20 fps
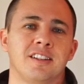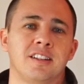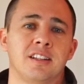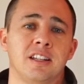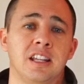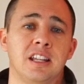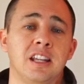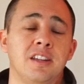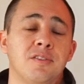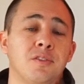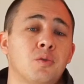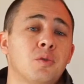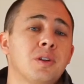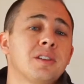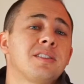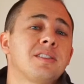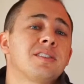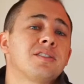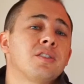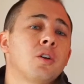He even
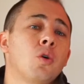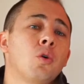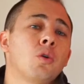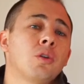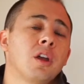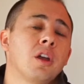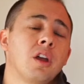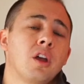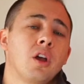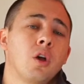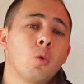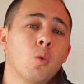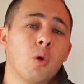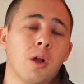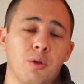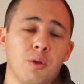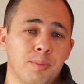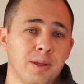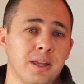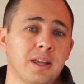risked his own
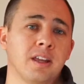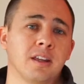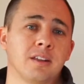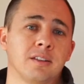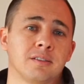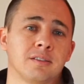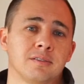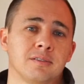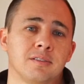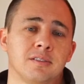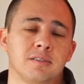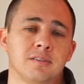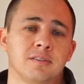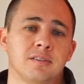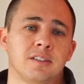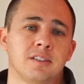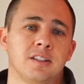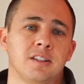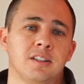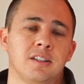well-being
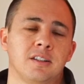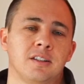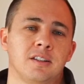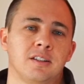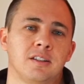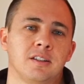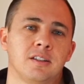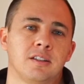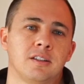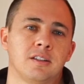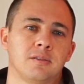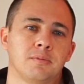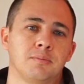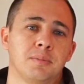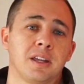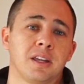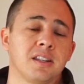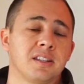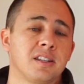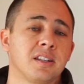
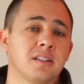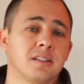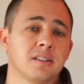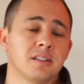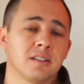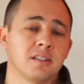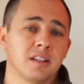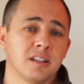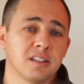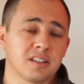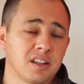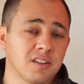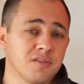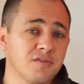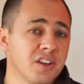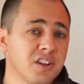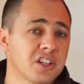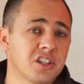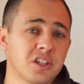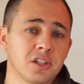because his
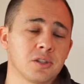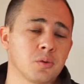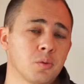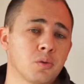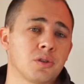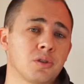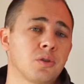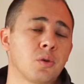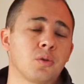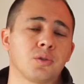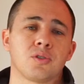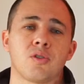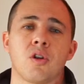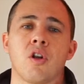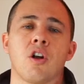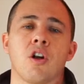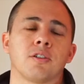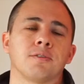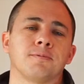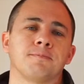convictions were so strong.